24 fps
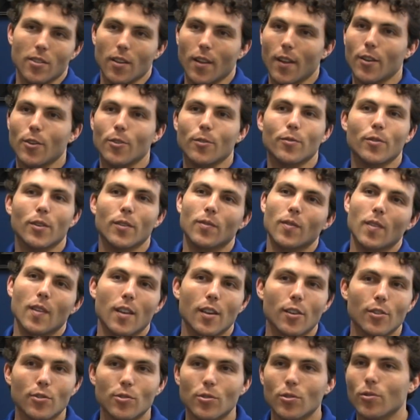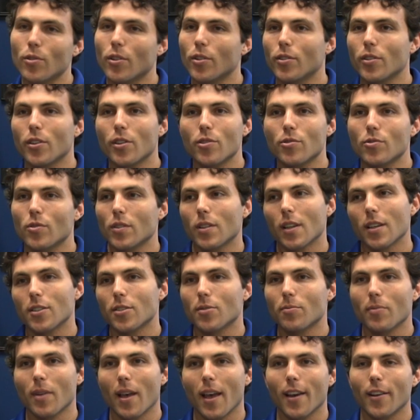150 years, 200 years. It
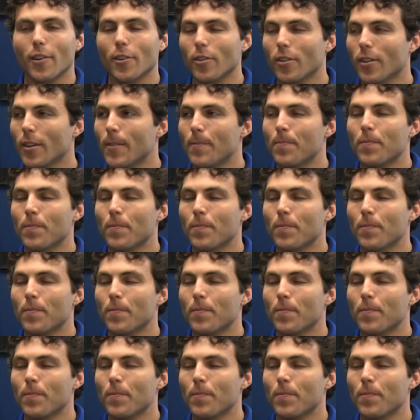doesn't matter.